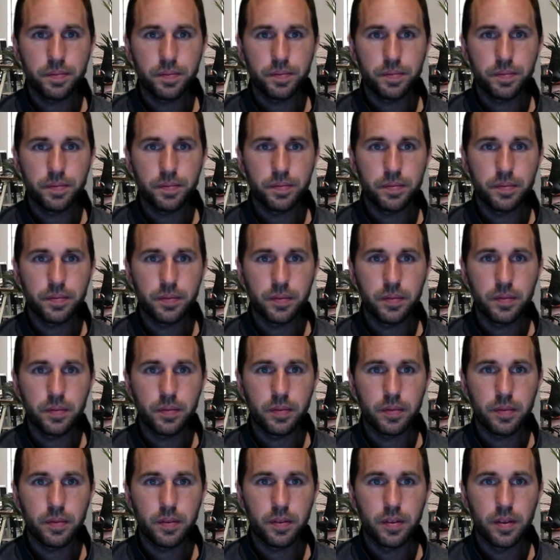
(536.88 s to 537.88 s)

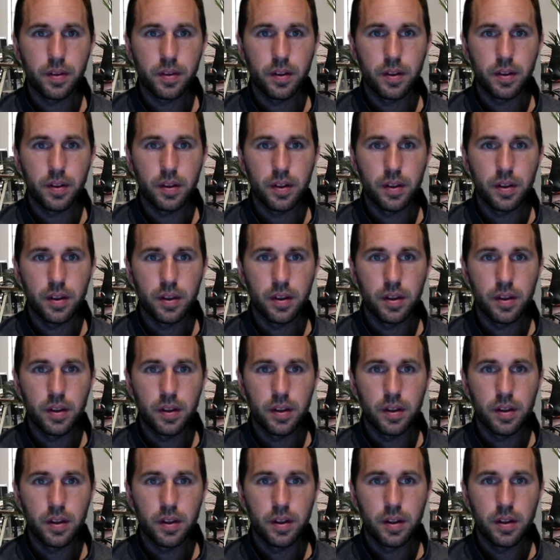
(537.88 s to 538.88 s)

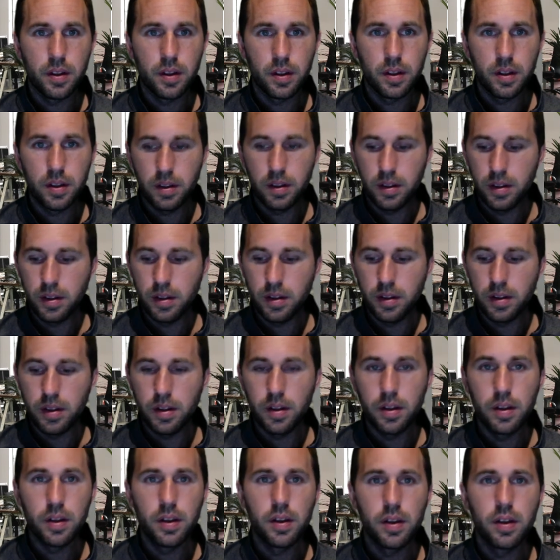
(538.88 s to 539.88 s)

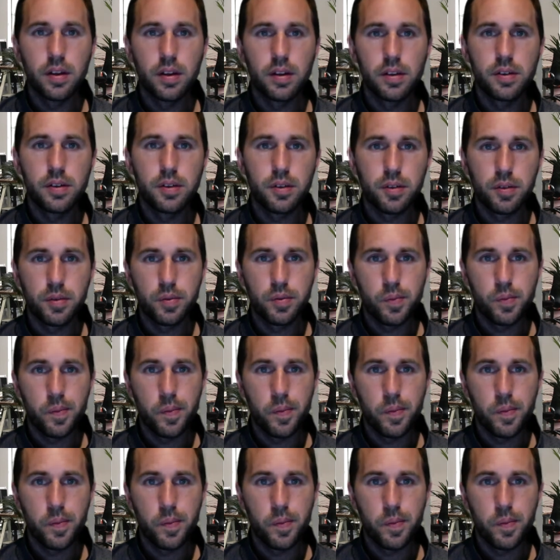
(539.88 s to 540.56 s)
(silence)